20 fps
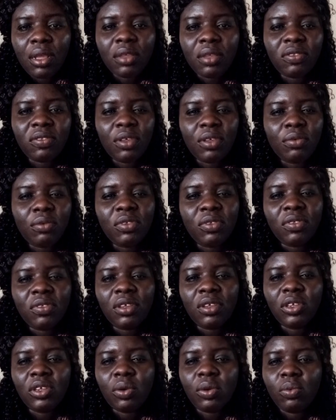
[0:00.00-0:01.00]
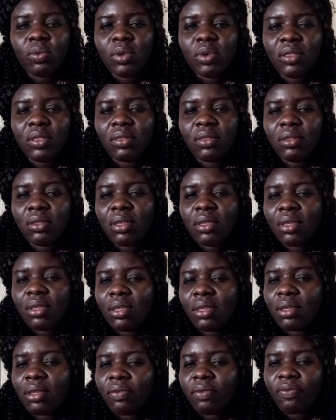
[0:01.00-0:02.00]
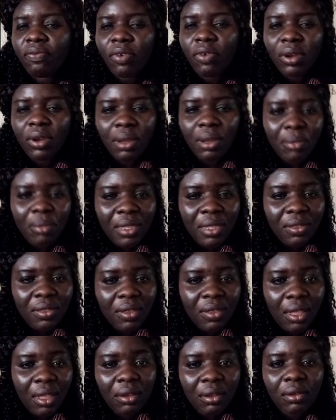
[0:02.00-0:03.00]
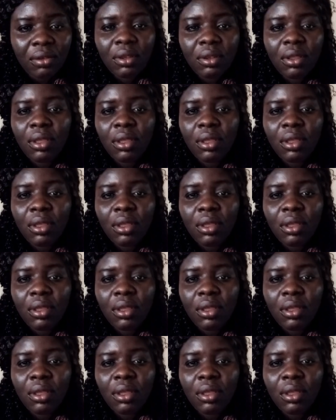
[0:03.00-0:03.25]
as a researcher with fundamental